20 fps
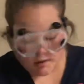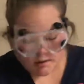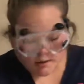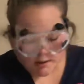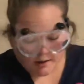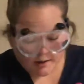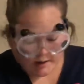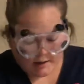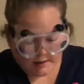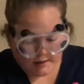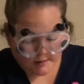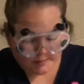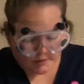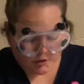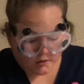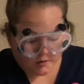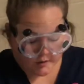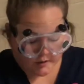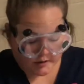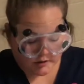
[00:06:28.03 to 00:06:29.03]
I am
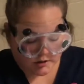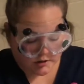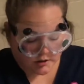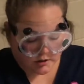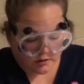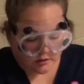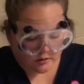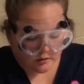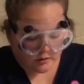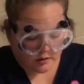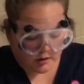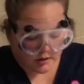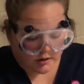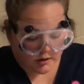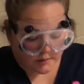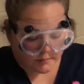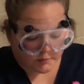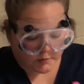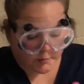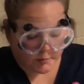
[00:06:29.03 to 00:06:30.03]
going to
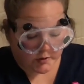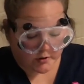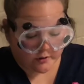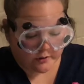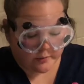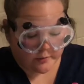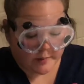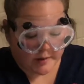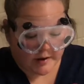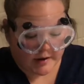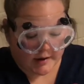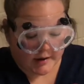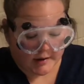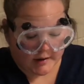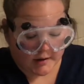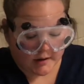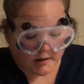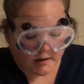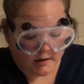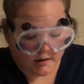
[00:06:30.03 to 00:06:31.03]
remove my
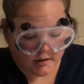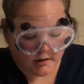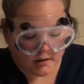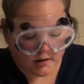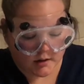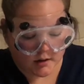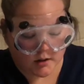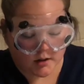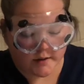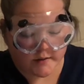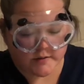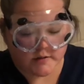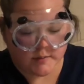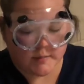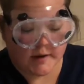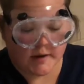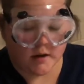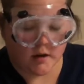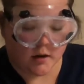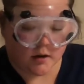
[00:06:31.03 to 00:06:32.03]
gloves and
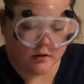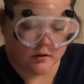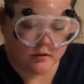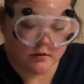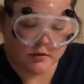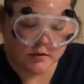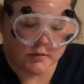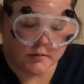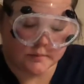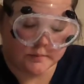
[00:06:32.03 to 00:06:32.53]
my goggles,